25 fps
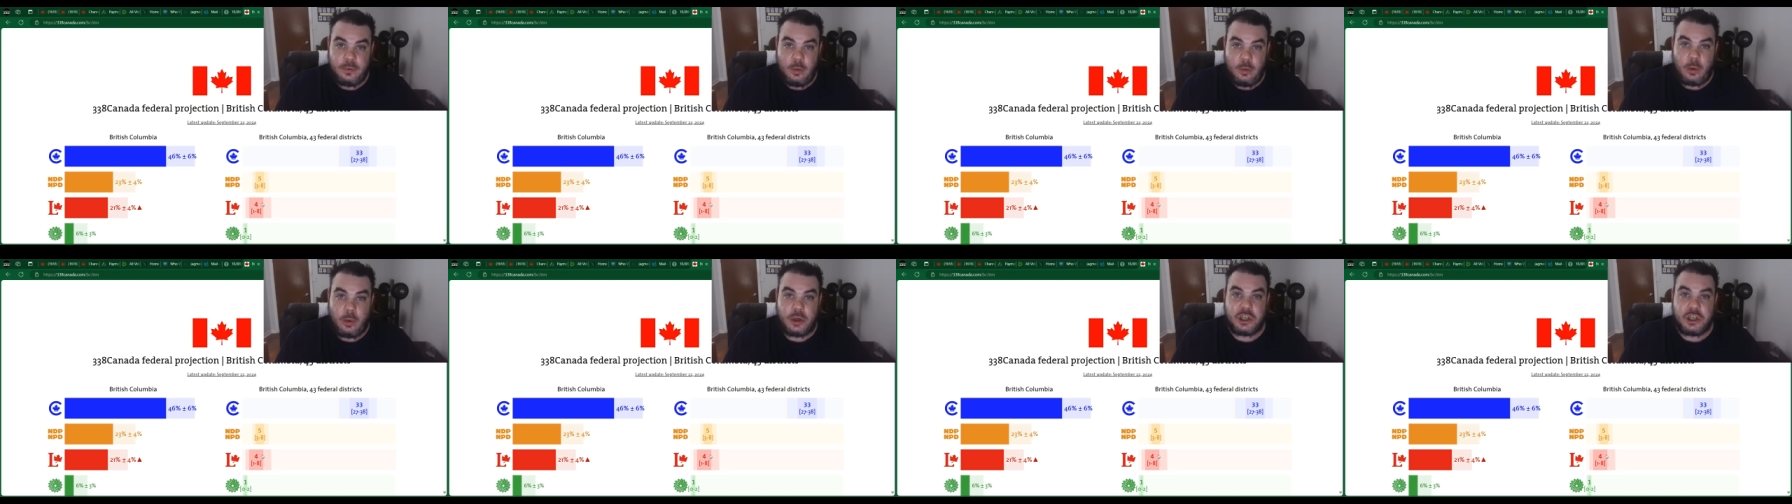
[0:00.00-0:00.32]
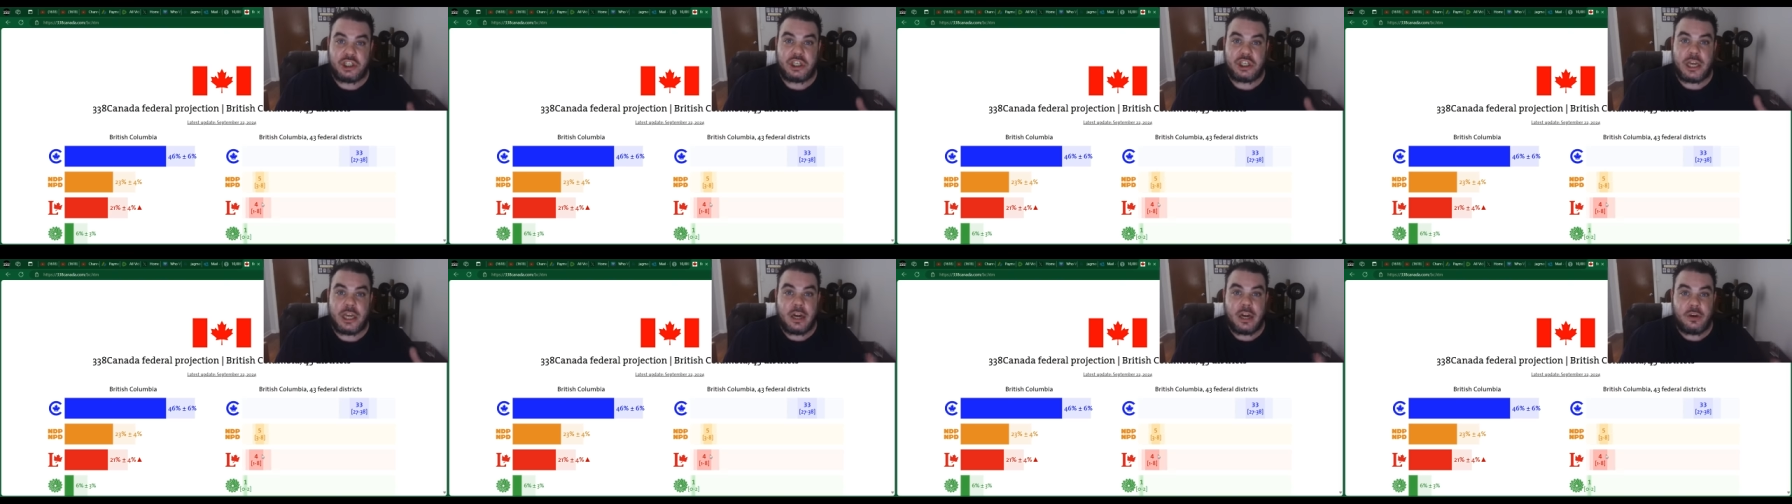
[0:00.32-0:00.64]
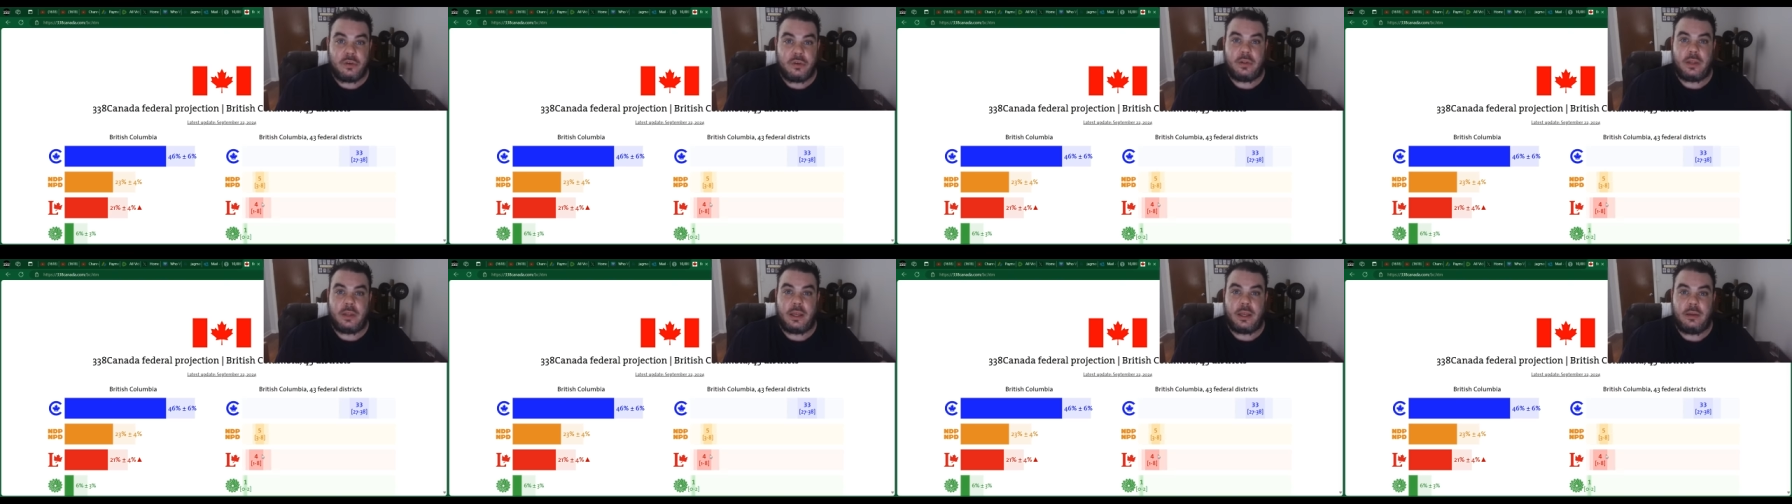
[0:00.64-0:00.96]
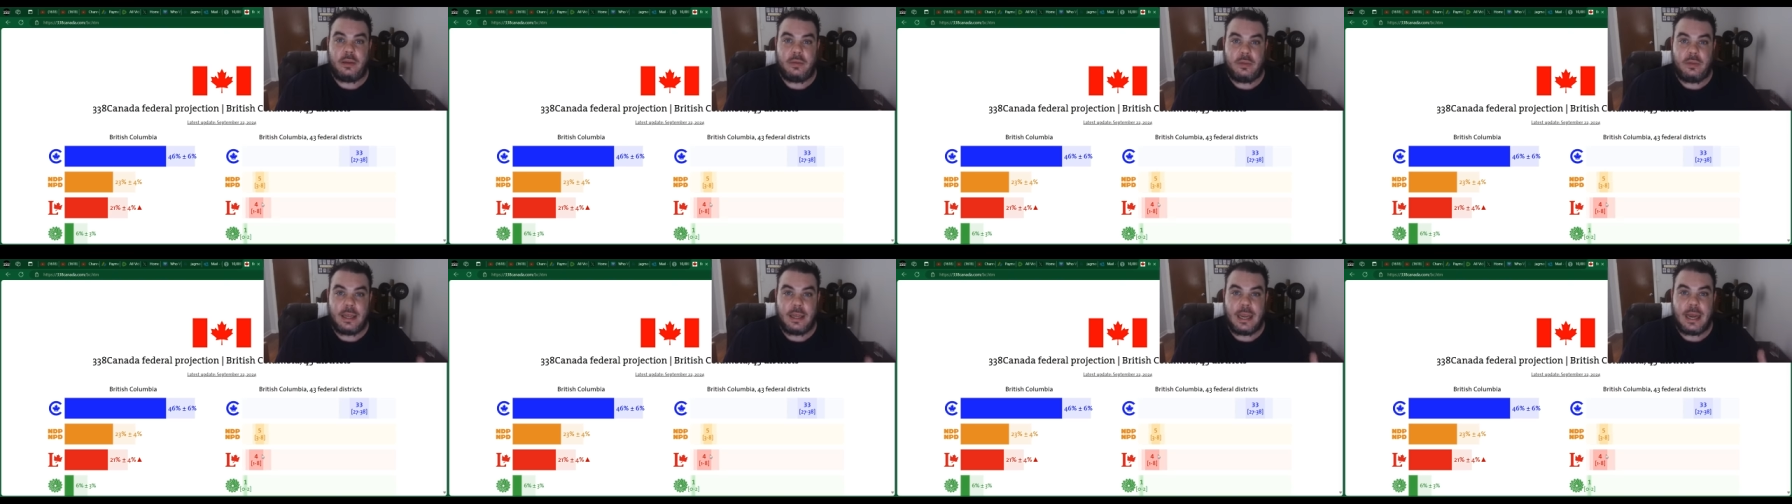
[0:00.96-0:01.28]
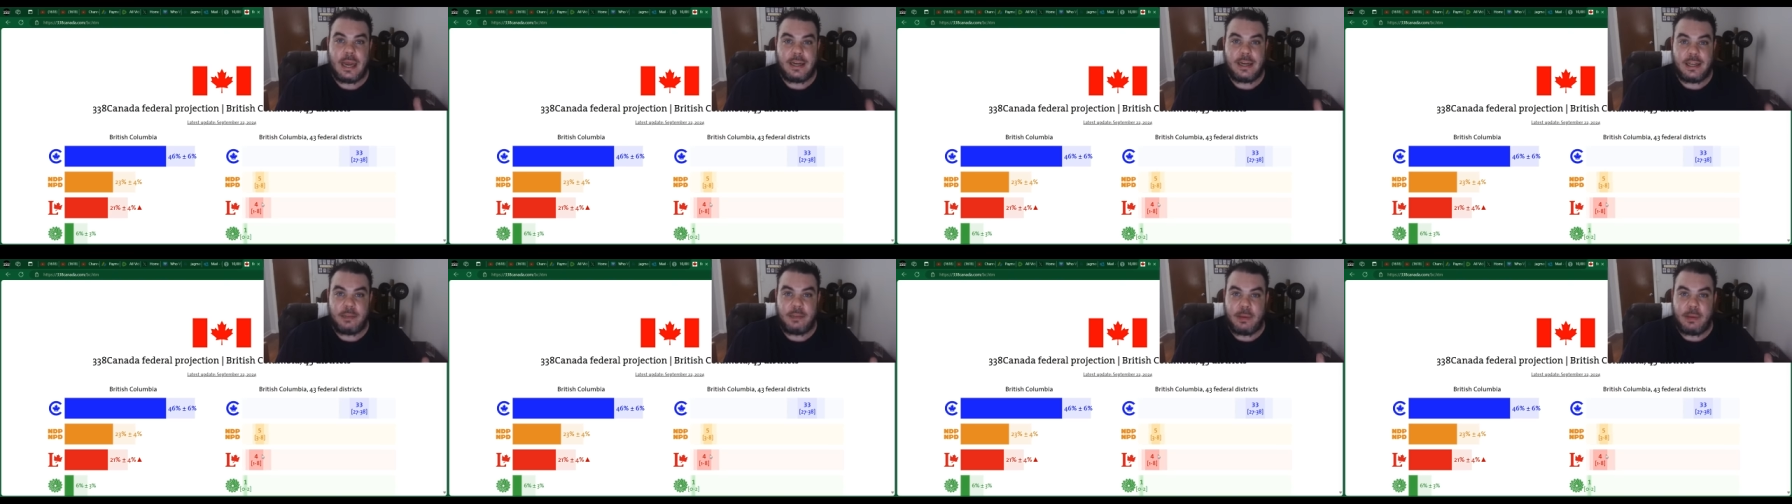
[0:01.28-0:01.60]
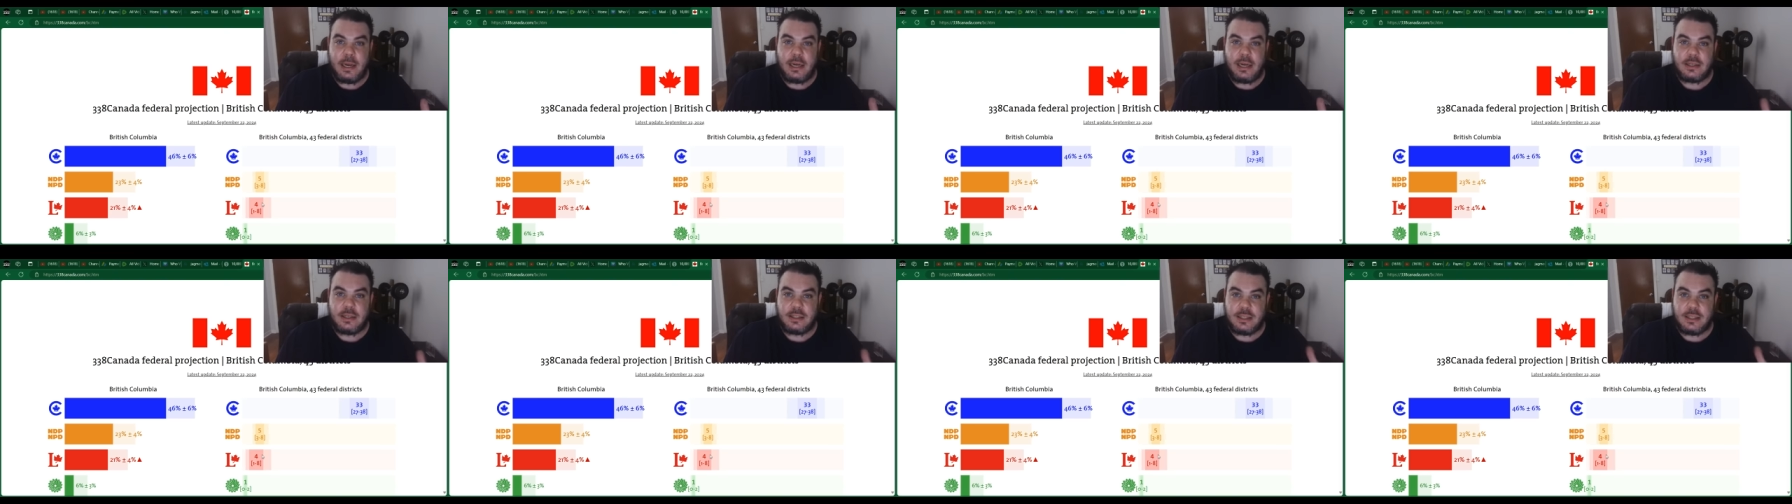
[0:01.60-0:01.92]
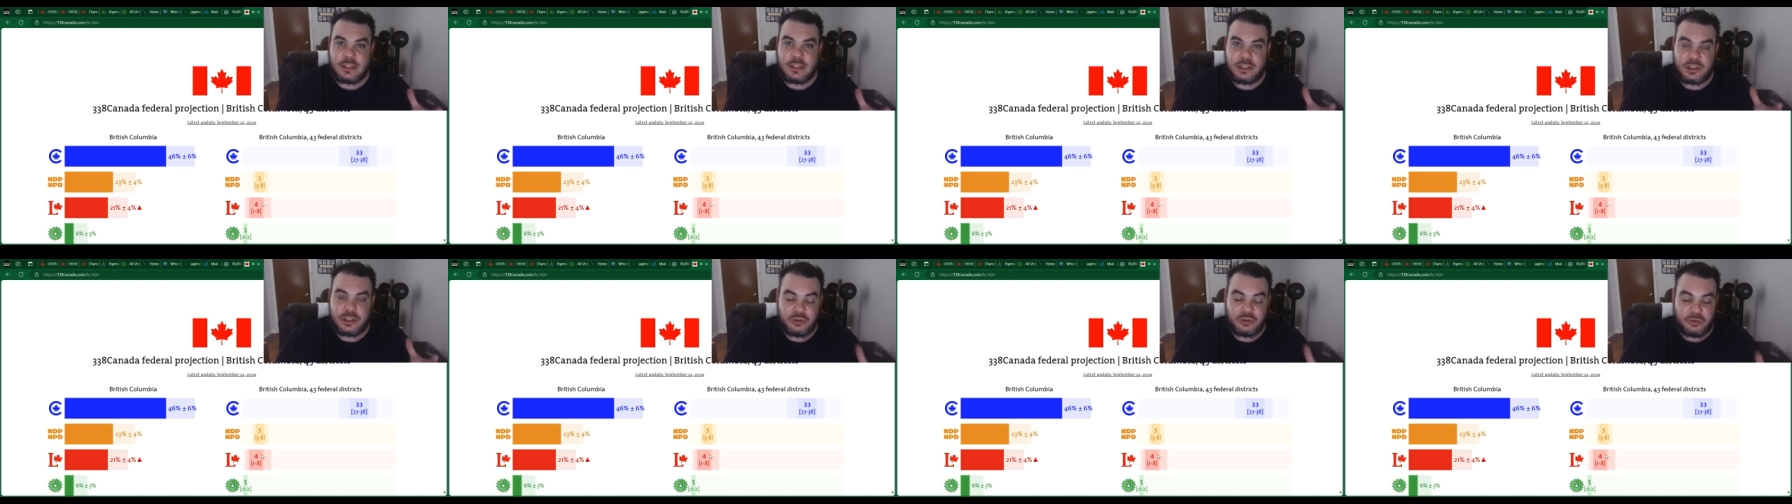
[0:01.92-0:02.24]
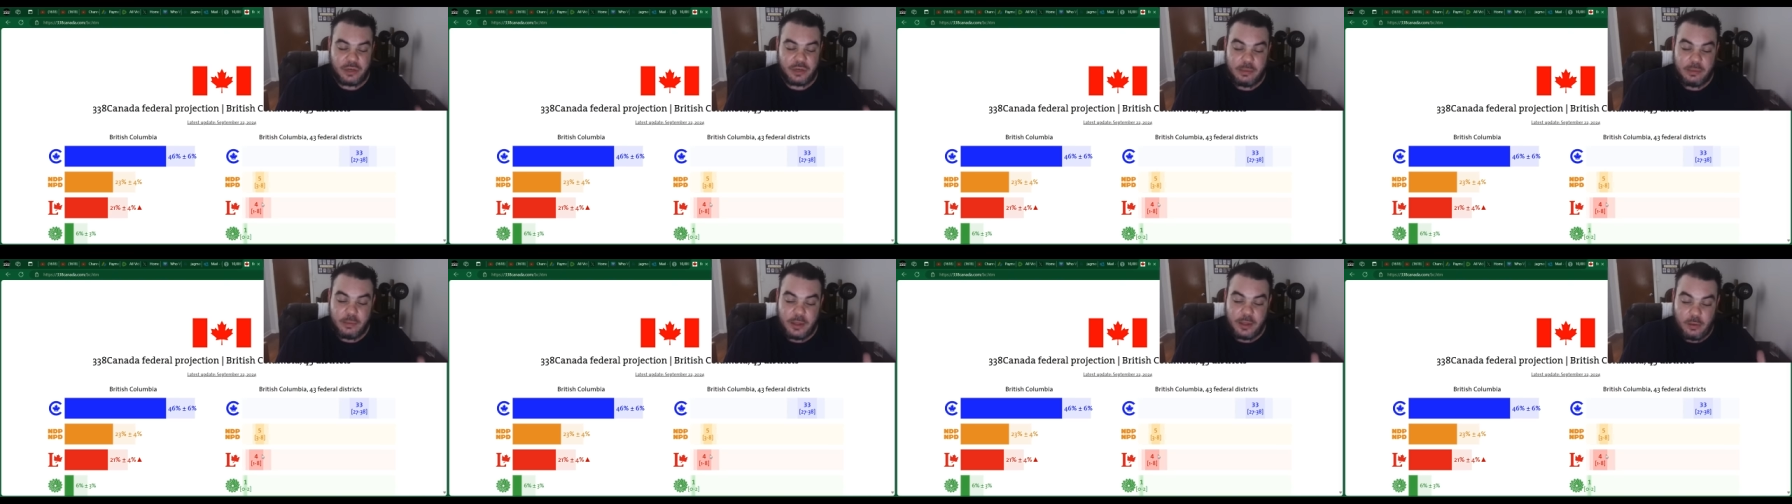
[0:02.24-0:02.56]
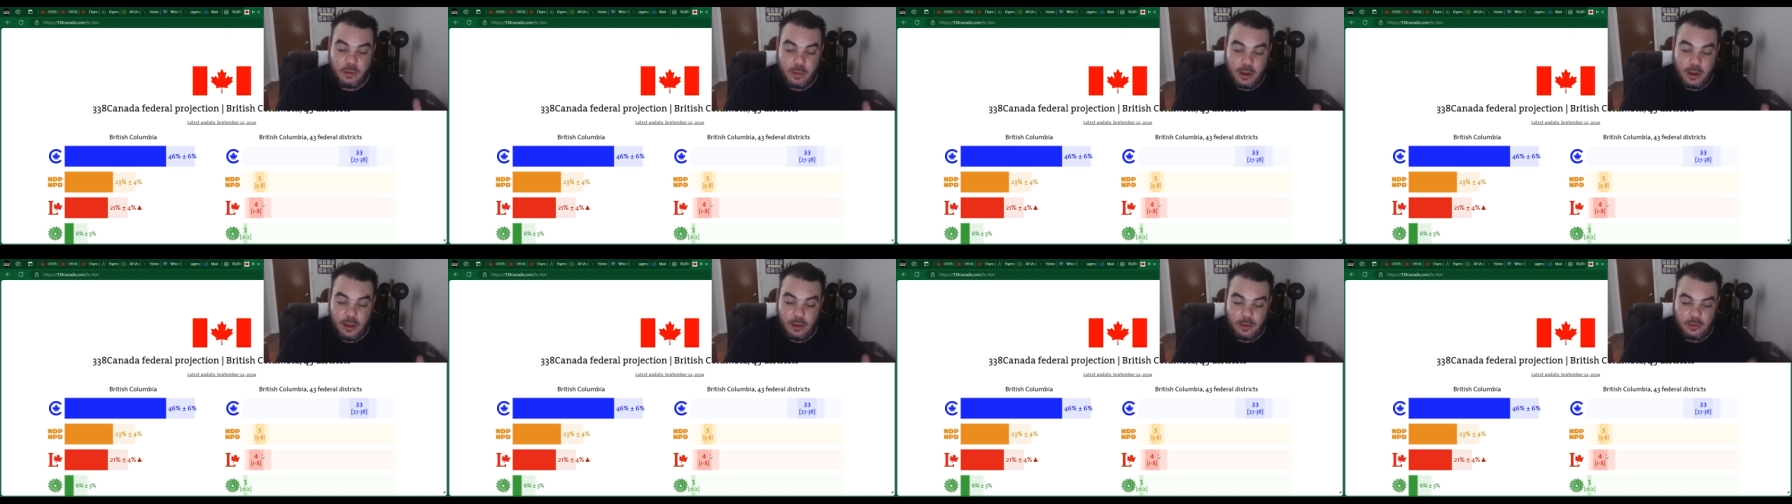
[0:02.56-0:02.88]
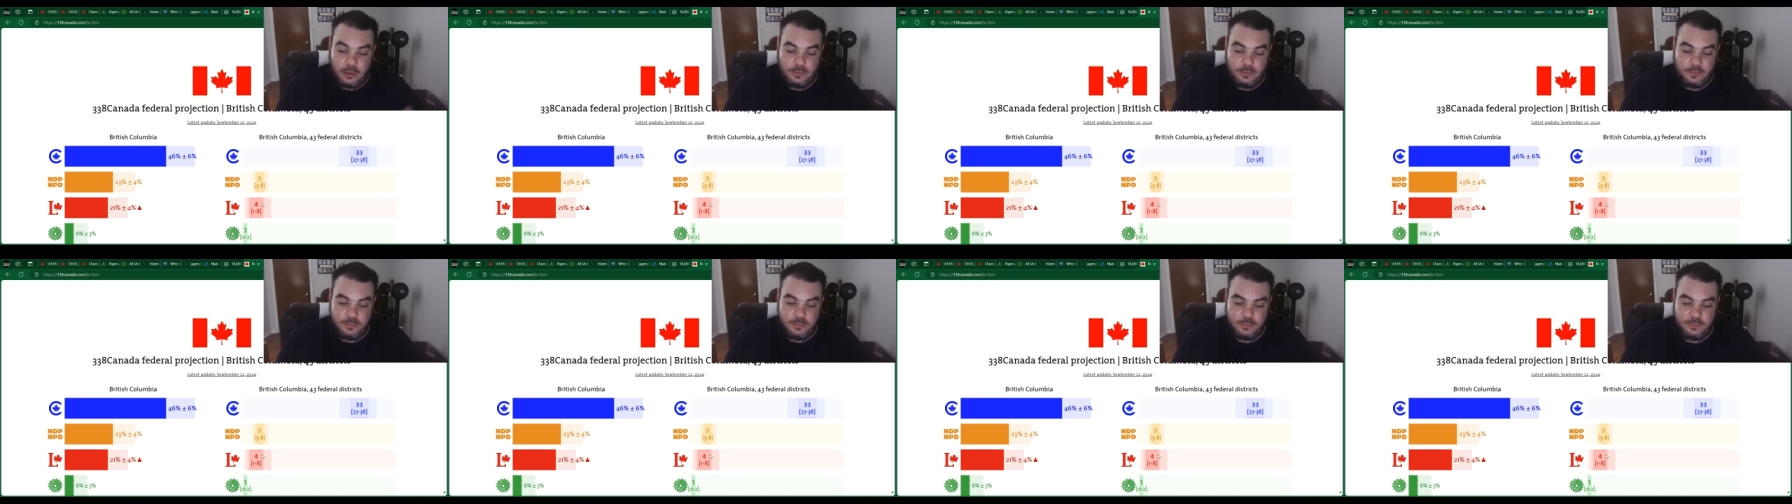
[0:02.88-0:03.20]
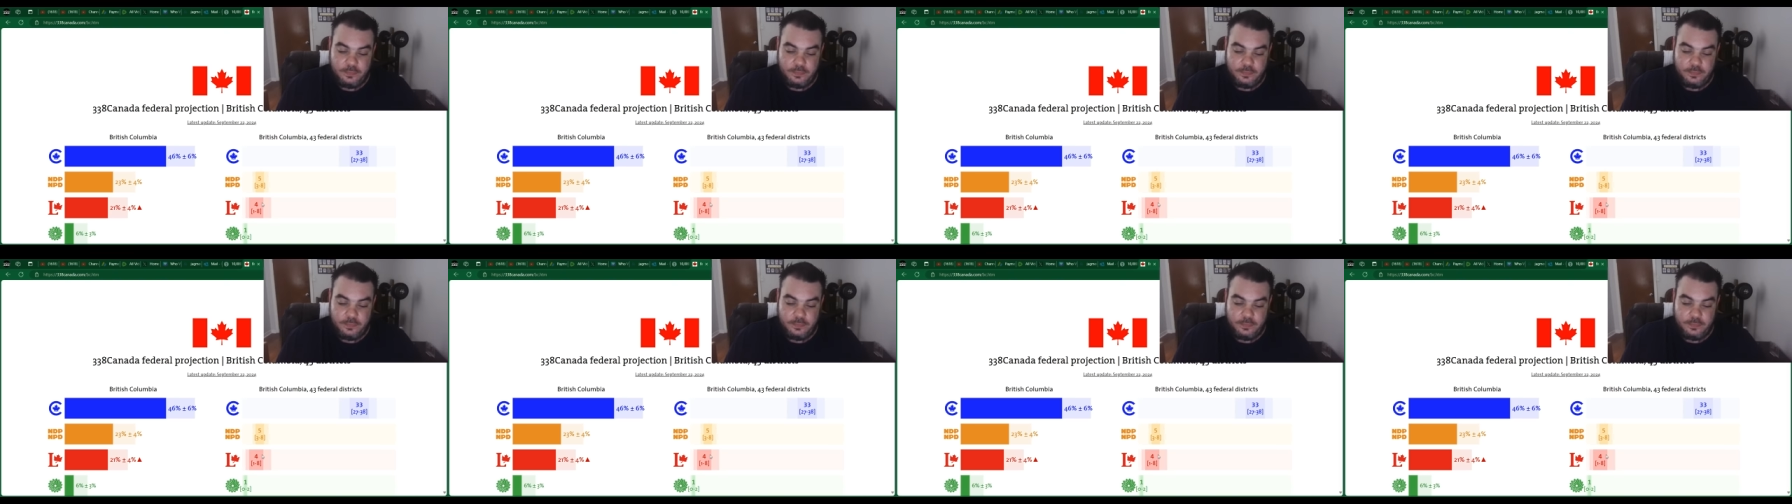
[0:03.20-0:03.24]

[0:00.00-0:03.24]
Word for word: where generally the NDP does extremely well.